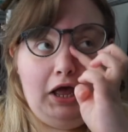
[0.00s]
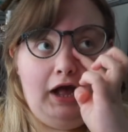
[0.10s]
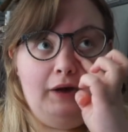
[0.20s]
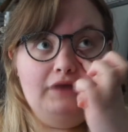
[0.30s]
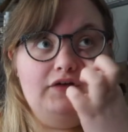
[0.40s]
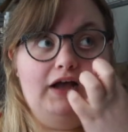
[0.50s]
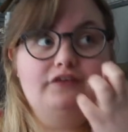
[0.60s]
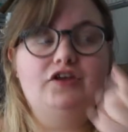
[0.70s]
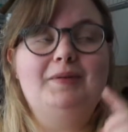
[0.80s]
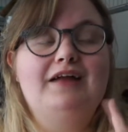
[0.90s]
However,
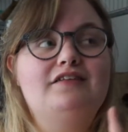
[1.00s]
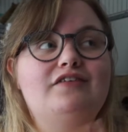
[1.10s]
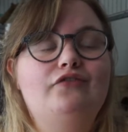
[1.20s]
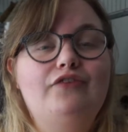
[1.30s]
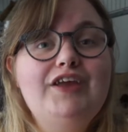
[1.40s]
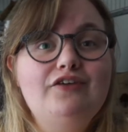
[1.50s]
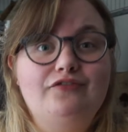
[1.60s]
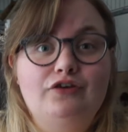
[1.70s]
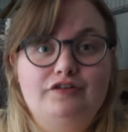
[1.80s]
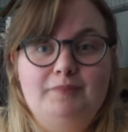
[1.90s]
Ice Cube had severe
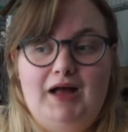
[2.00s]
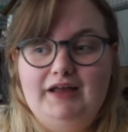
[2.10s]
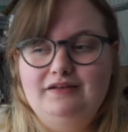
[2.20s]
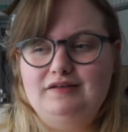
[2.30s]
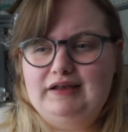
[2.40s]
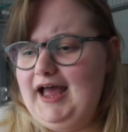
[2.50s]
frostbite